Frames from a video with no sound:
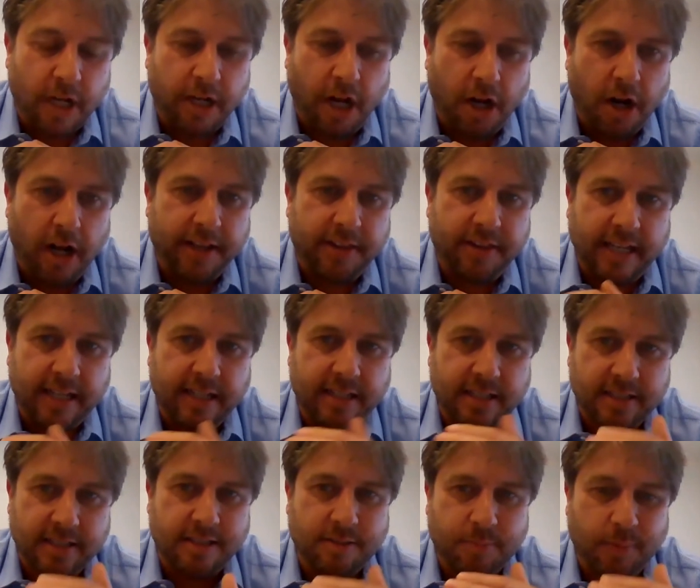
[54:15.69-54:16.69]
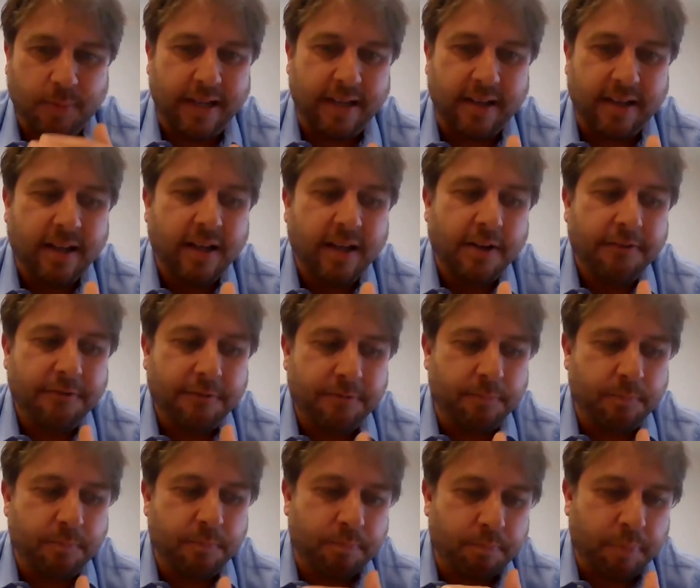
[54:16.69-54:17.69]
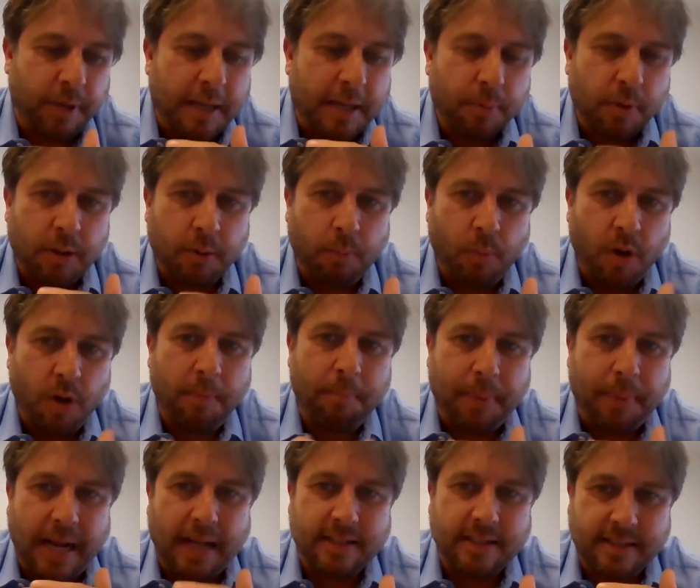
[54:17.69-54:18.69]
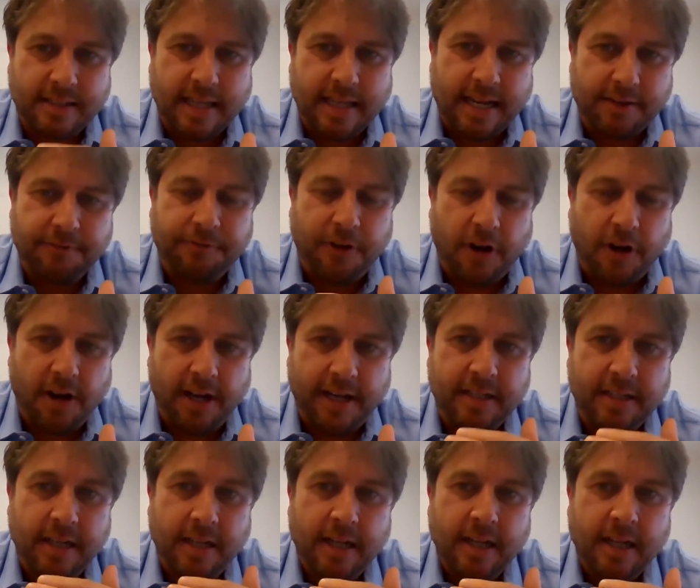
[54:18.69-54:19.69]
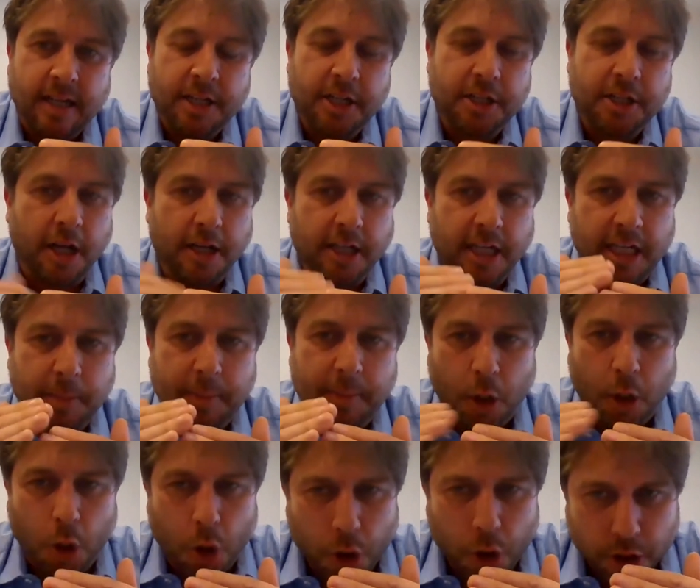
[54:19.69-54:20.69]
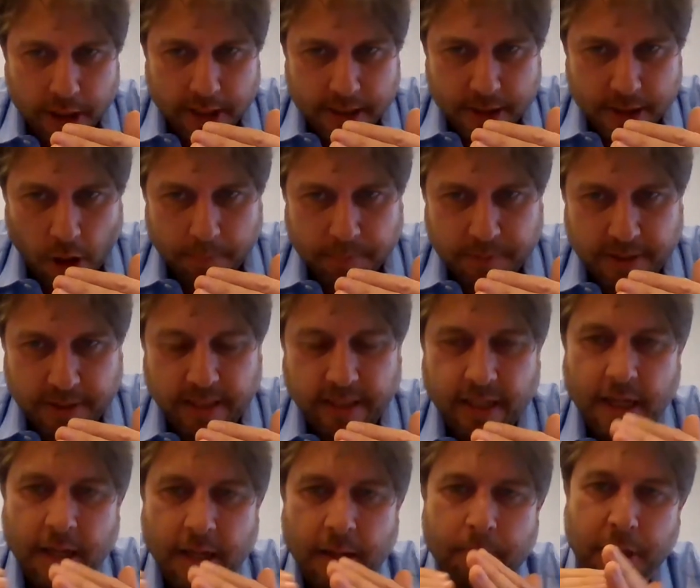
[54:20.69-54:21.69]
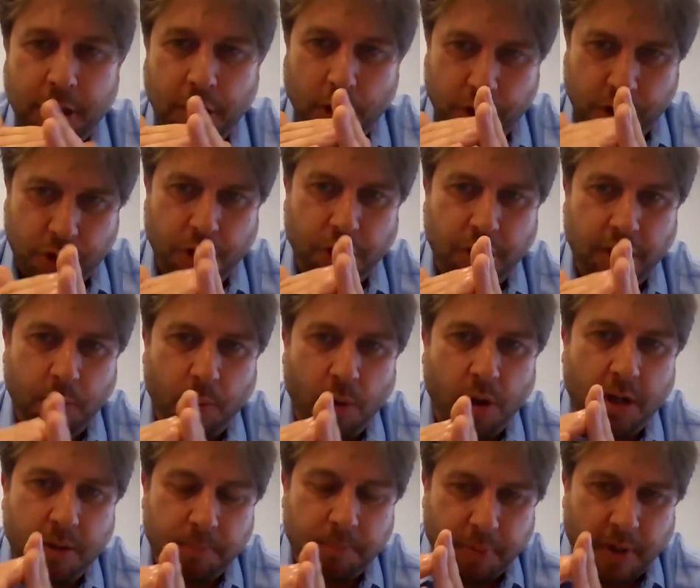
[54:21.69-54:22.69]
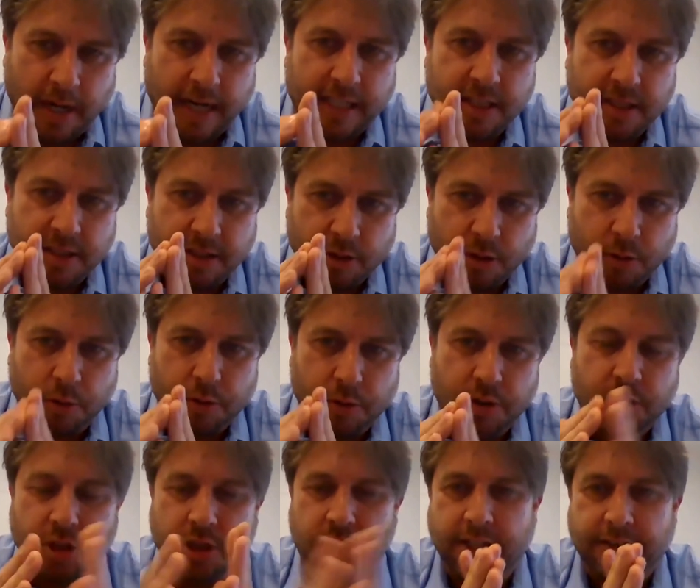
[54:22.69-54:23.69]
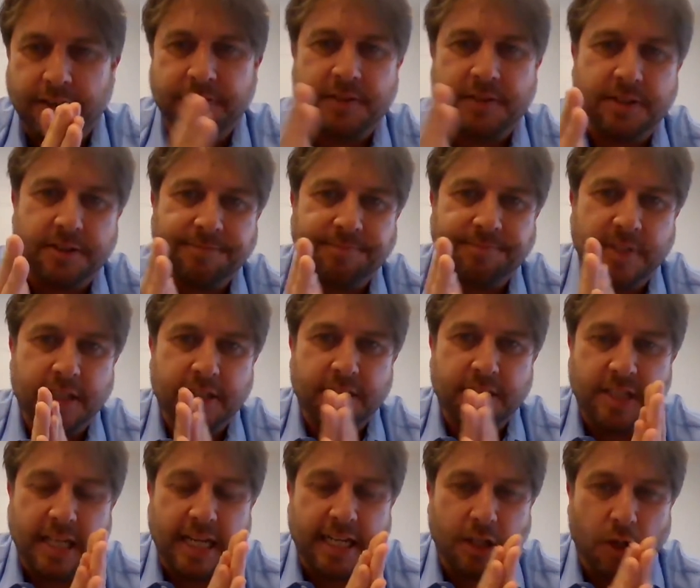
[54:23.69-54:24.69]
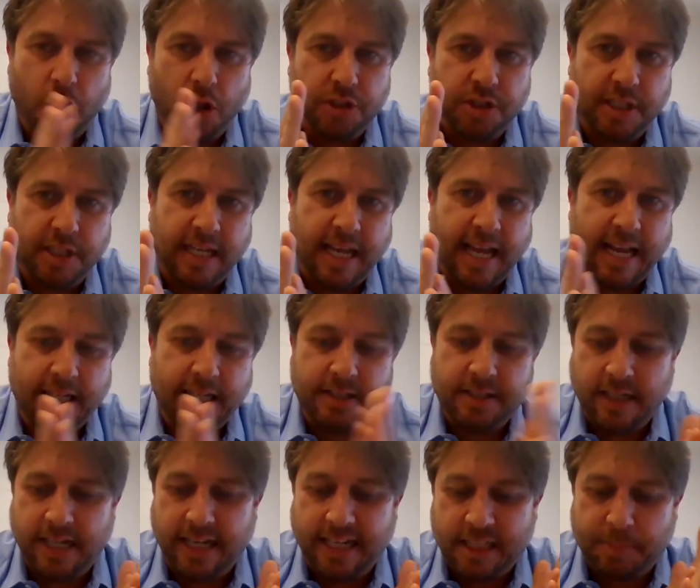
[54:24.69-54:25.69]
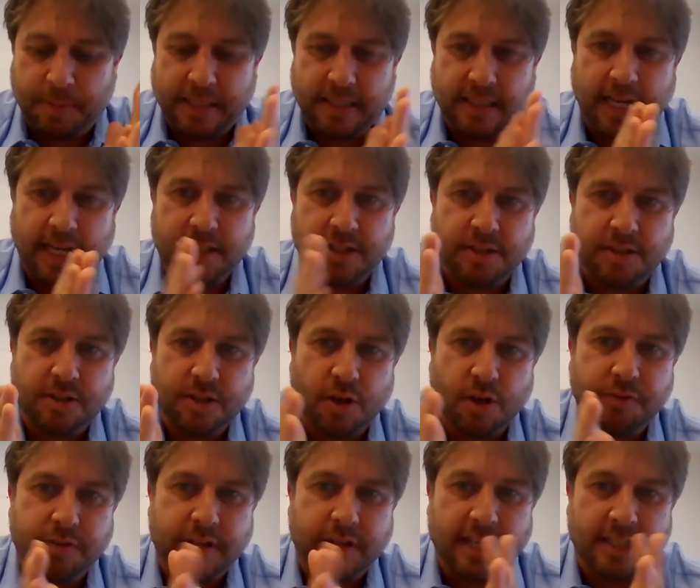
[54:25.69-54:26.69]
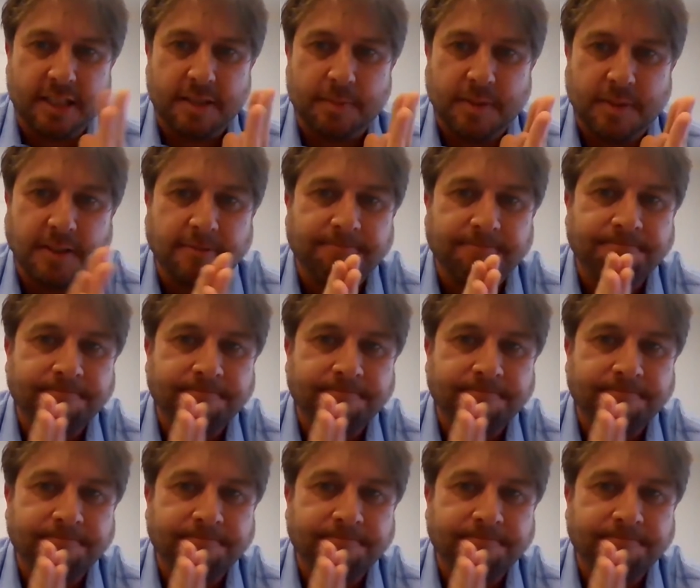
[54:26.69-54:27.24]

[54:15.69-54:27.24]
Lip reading: And I think this is where people that want to balance that, fine. You don't need to be an early adopter, but you certainly want to embrace good shifts in technology and expectations of customers.